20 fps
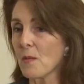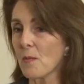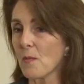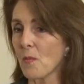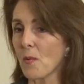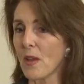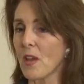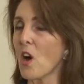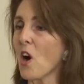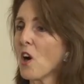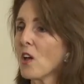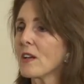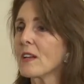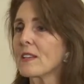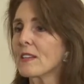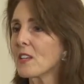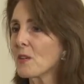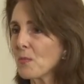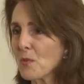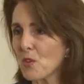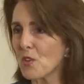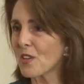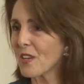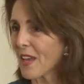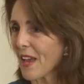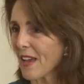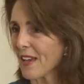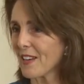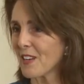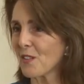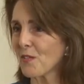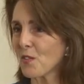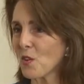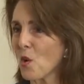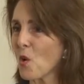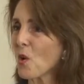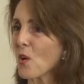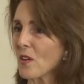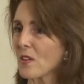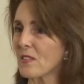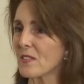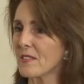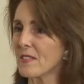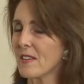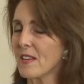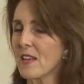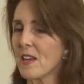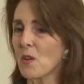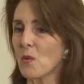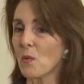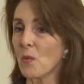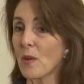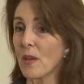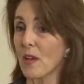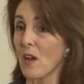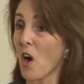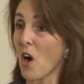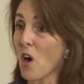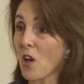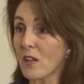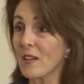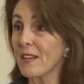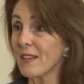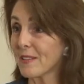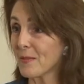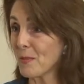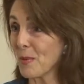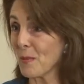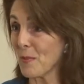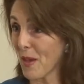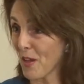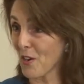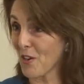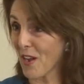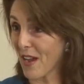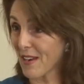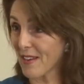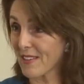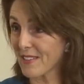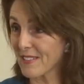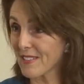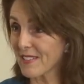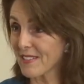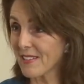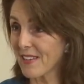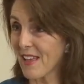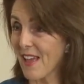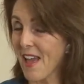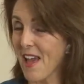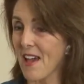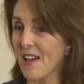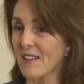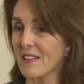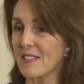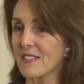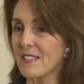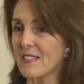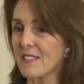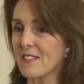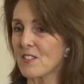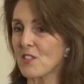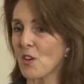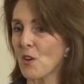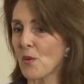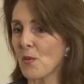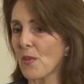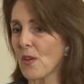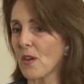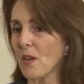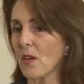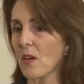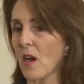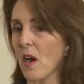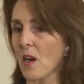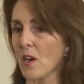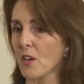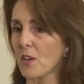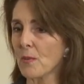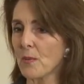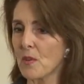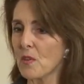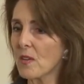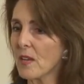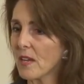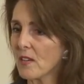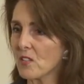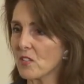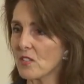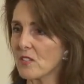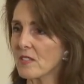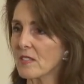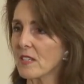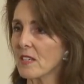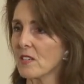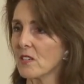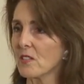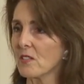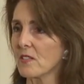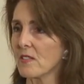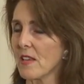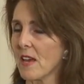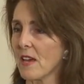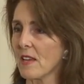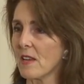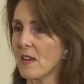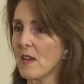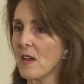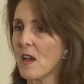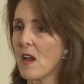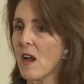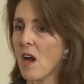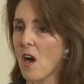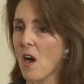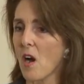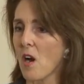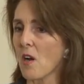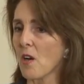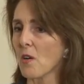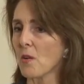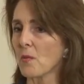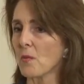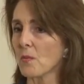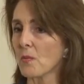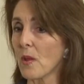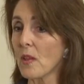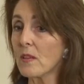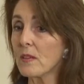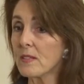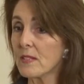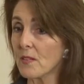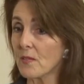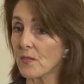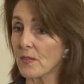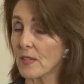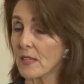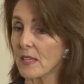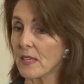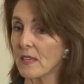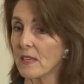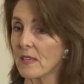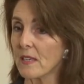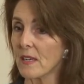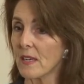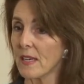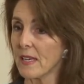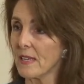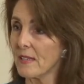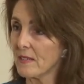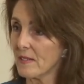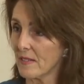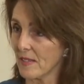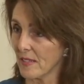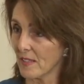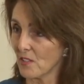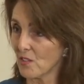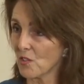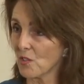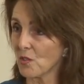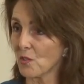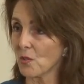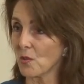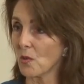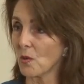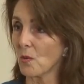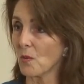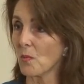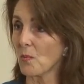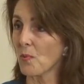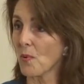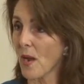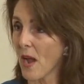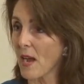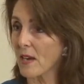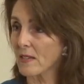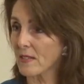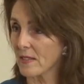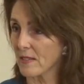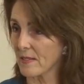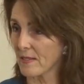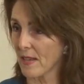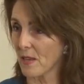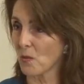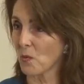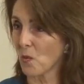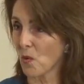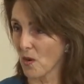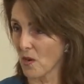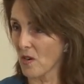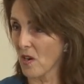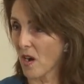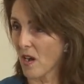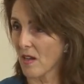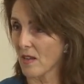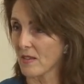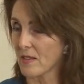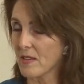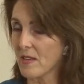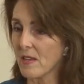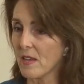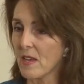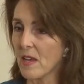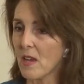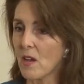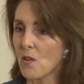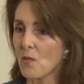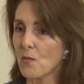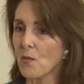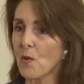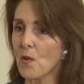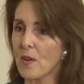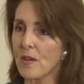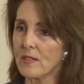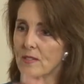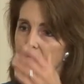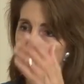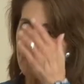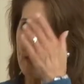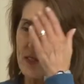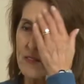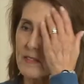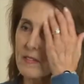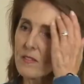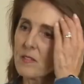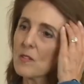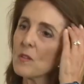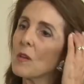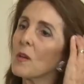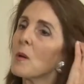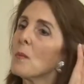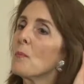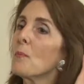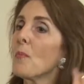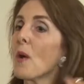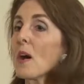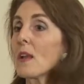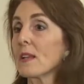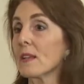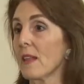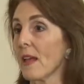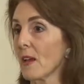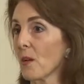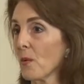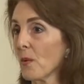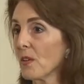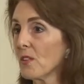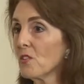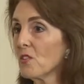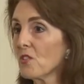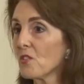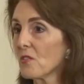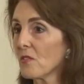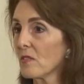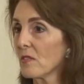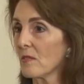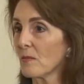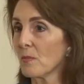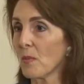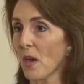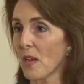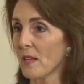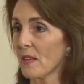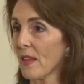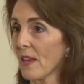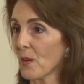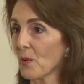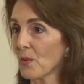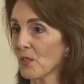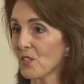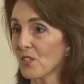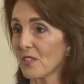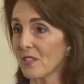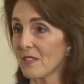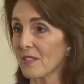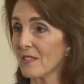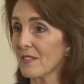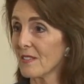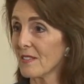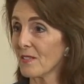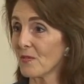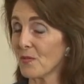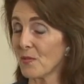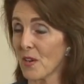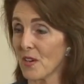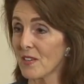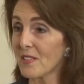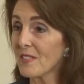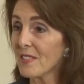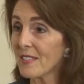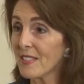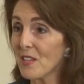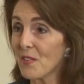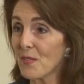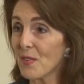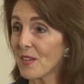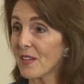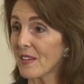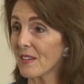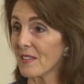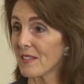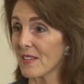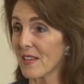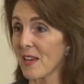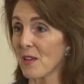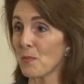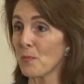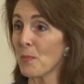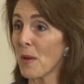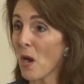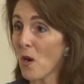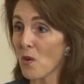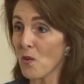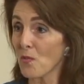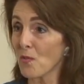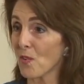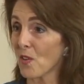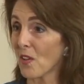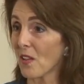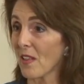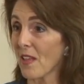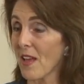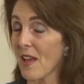Right. We all can communicate, of course. We all can be better at it. And so there are communication skills that are relatively easy to practice and work on. For instance, body language. Body language is very significant and powerful.